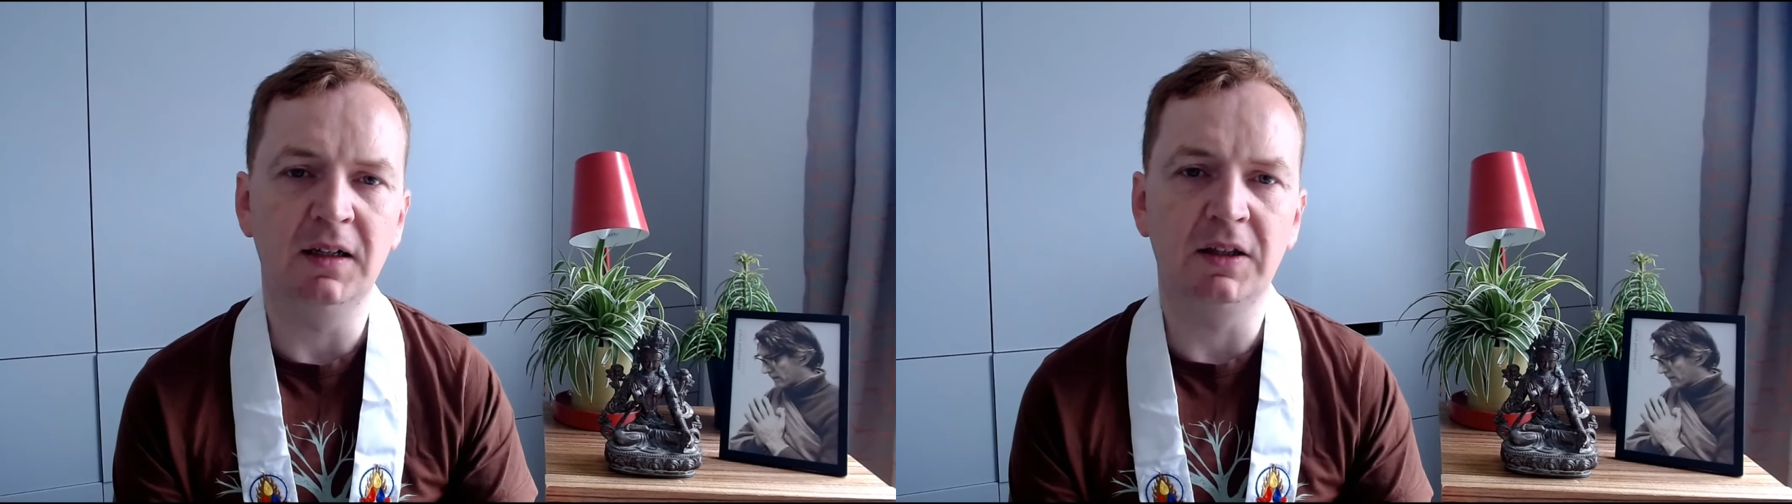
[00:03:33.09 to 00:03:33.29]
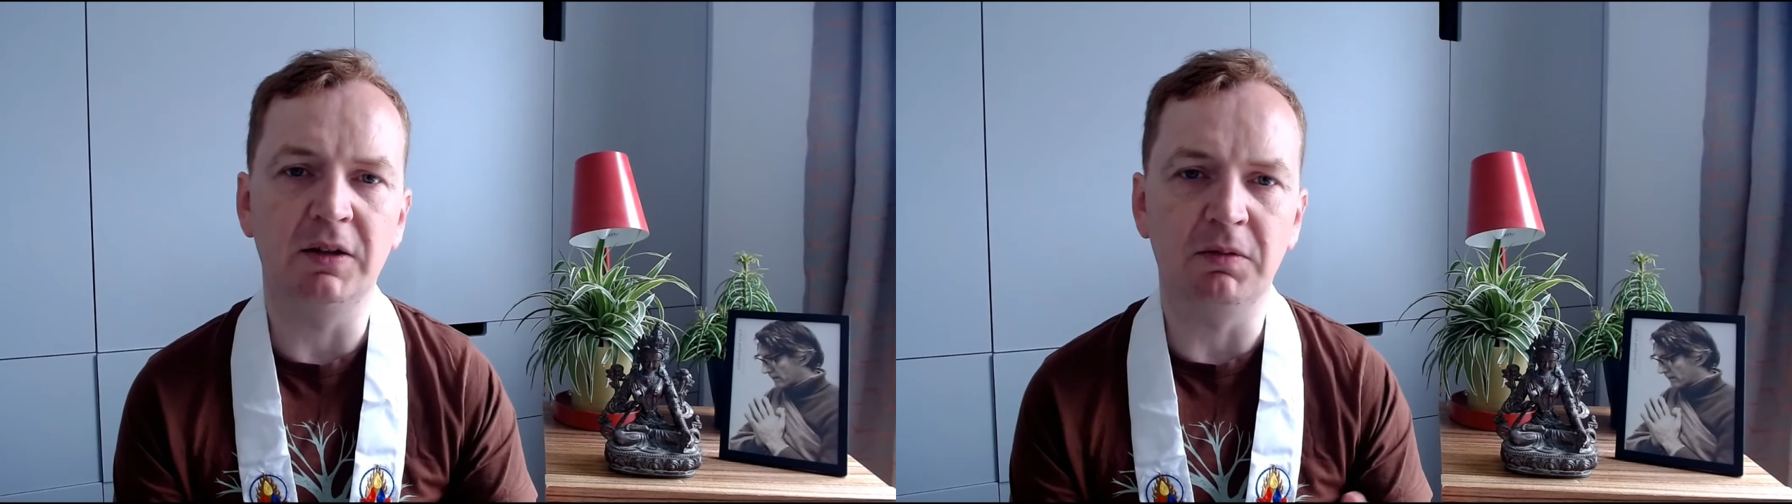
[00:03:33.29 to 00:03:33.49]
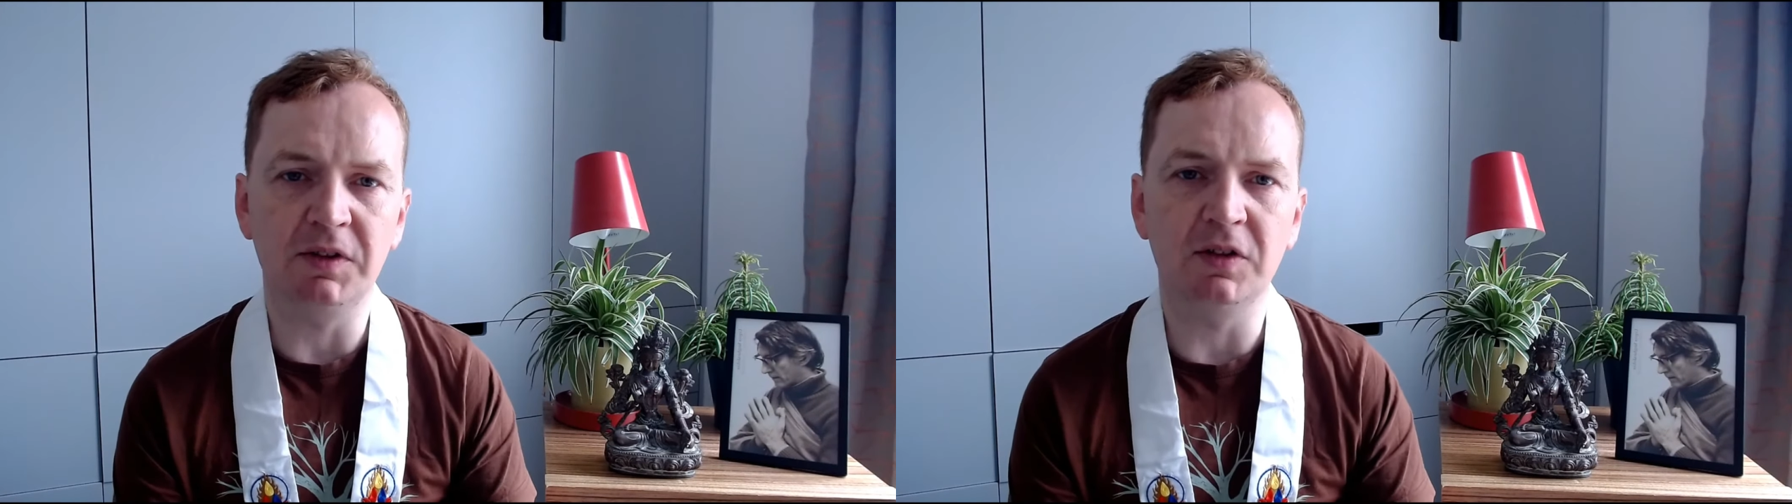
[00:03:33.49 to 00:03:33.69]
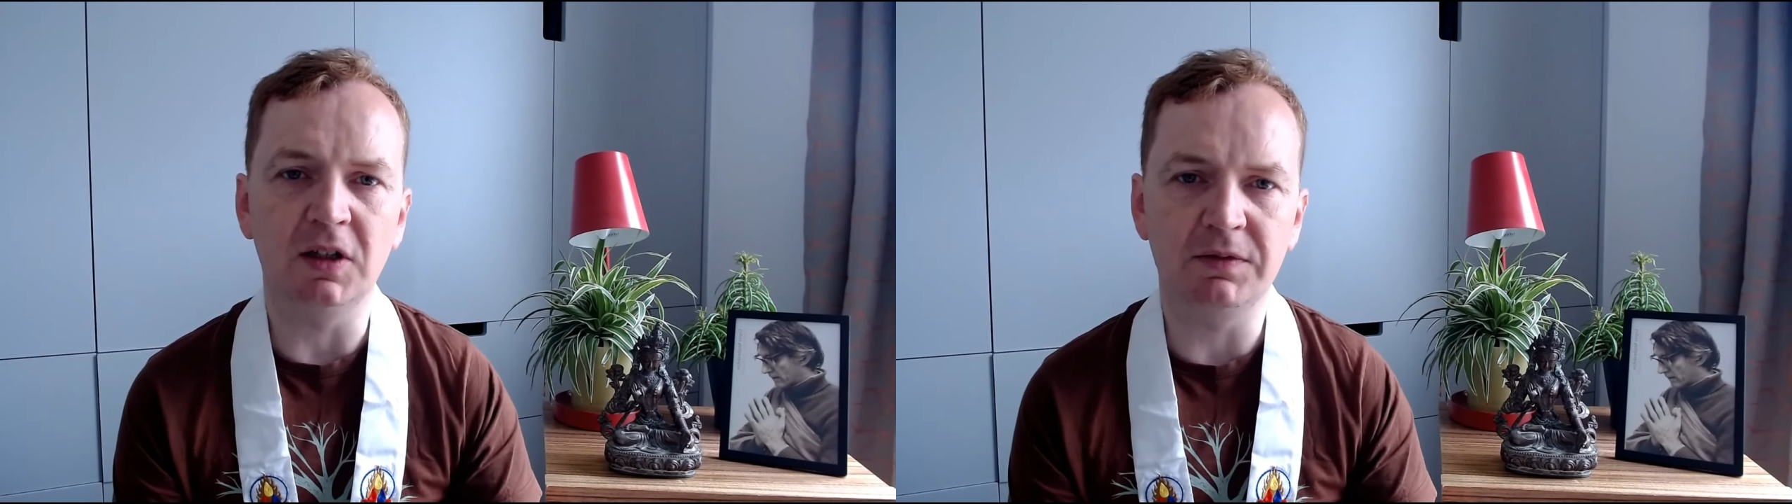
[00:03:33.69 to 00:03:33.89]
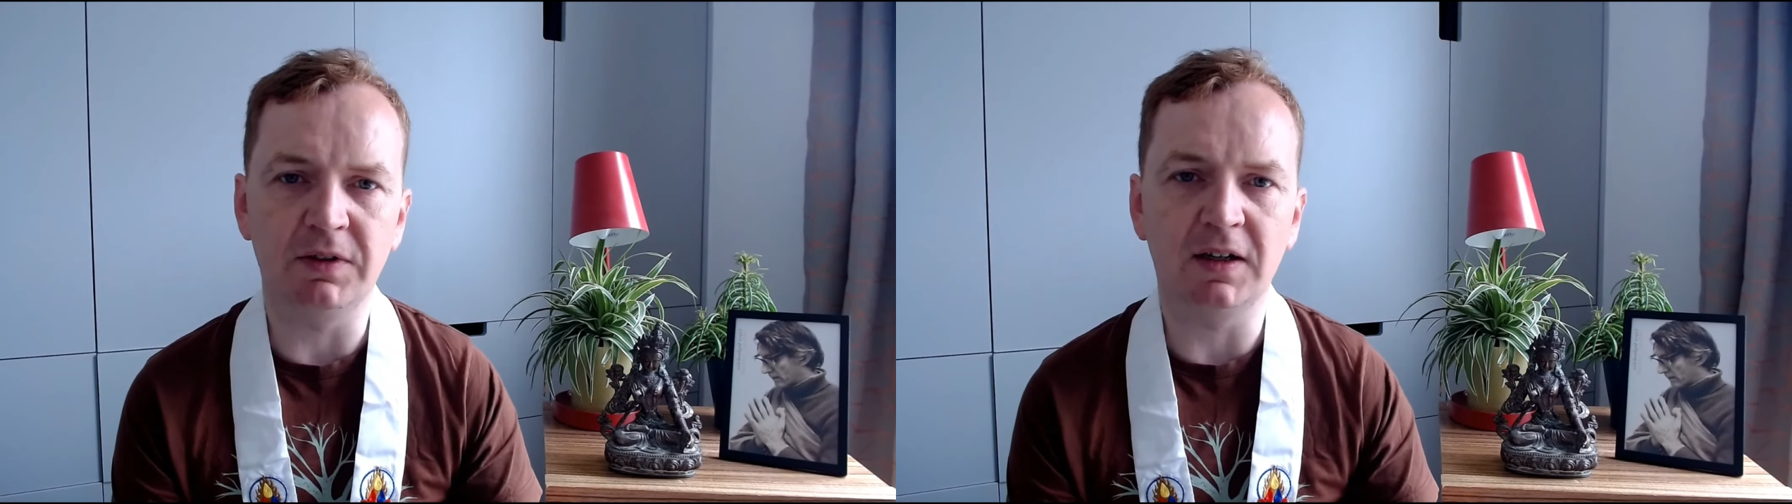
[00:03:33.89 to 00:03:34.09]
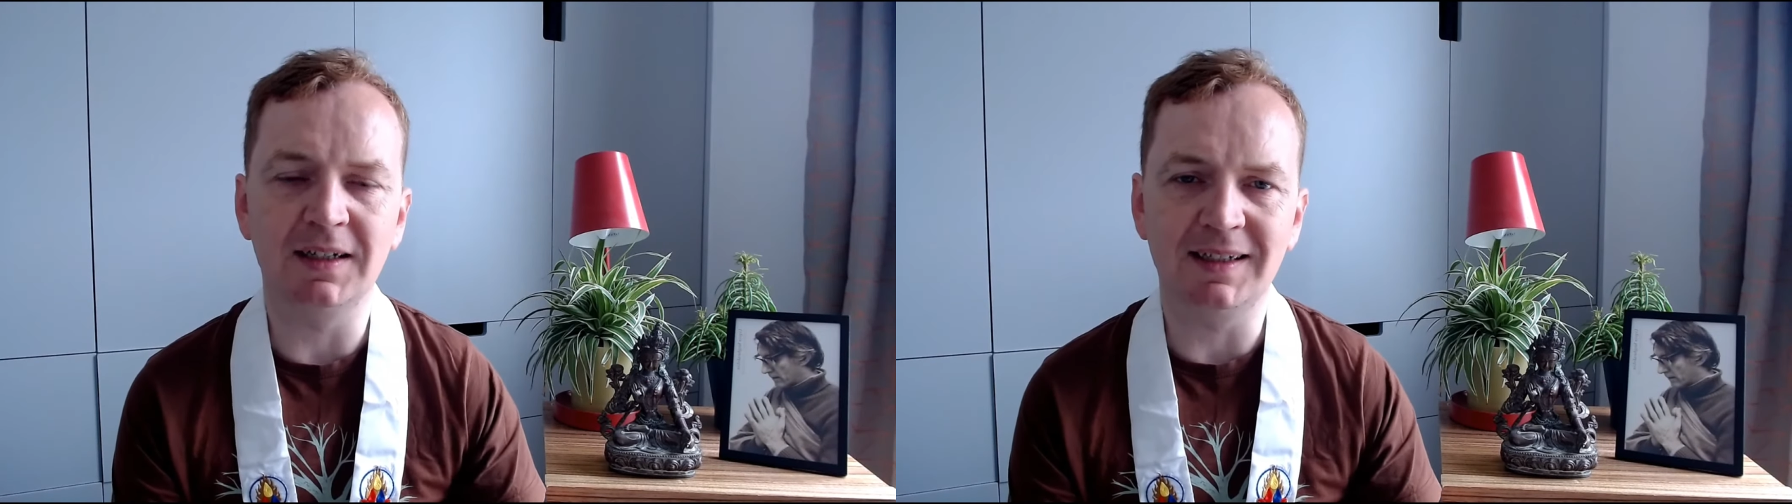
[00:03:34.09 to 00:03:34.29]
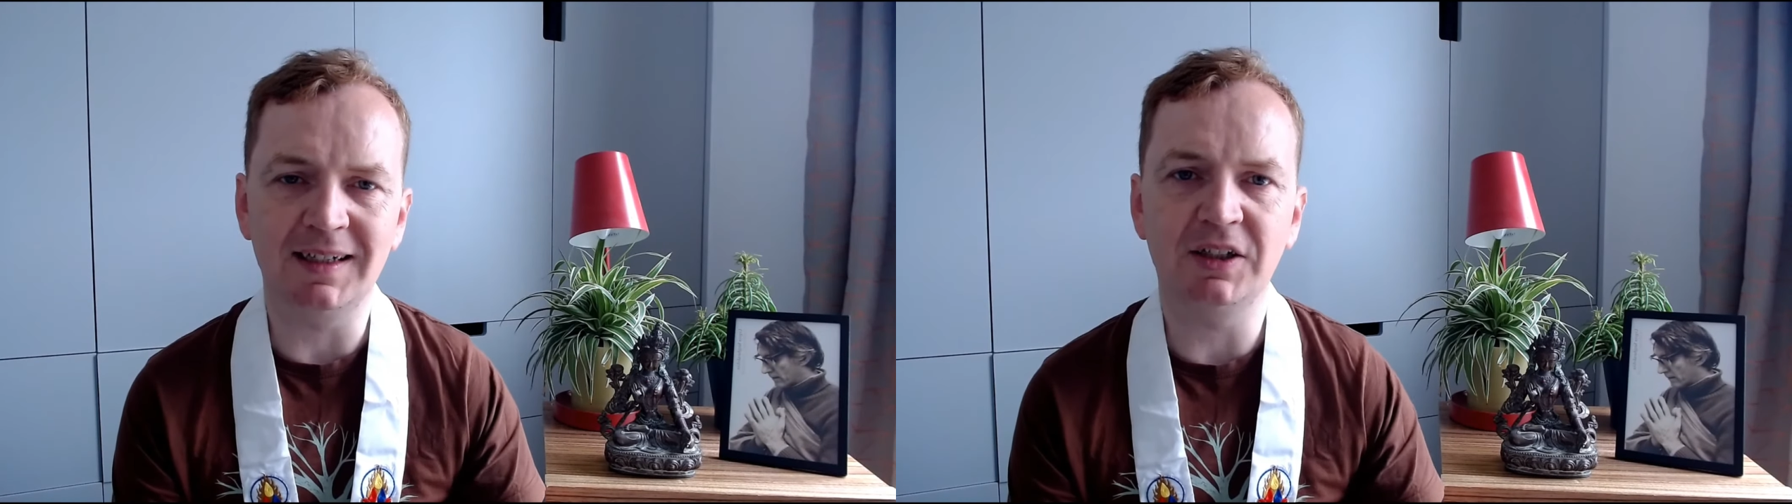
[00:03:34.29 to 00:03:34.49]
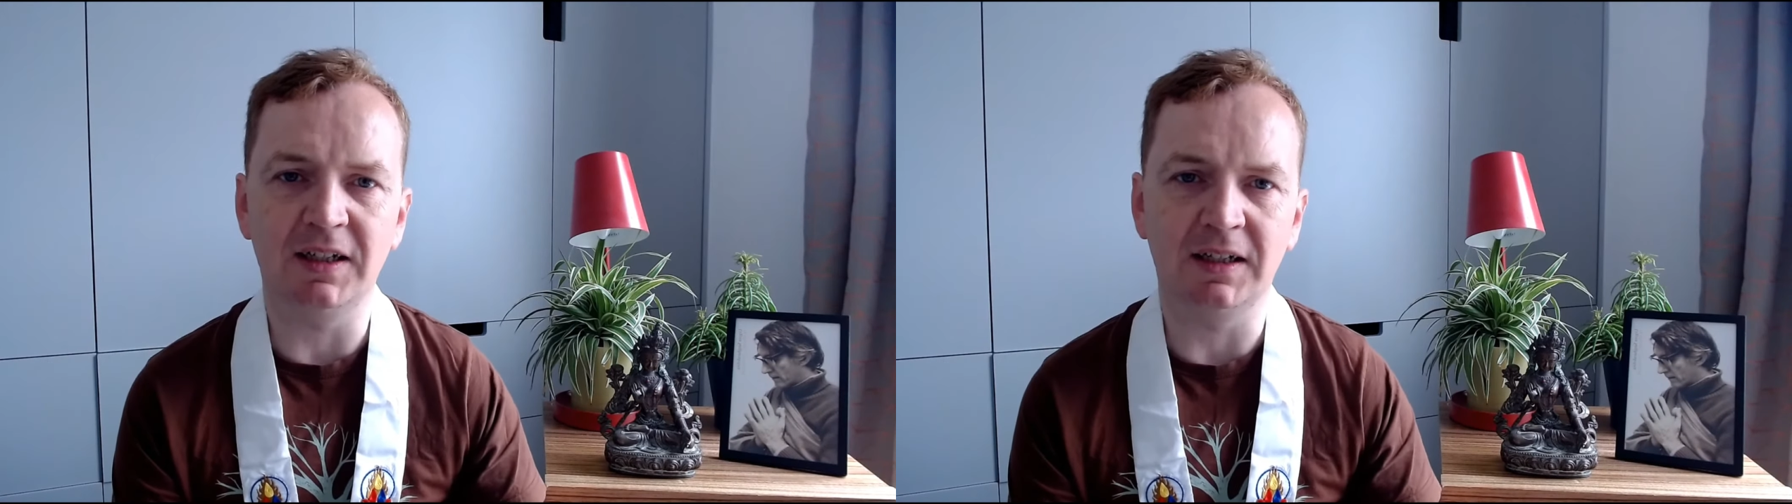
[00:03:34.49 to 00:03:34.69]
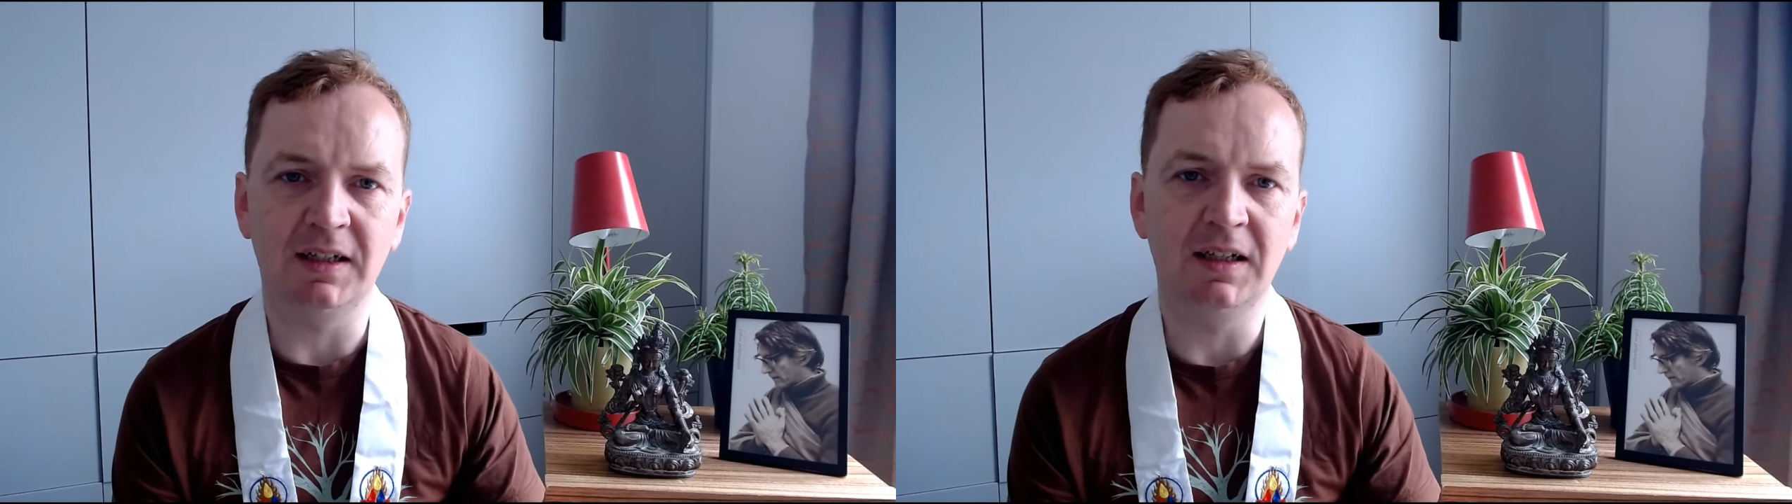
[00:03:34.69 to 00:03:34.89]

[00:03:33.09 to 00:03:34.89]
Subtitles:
the result of our conditioning,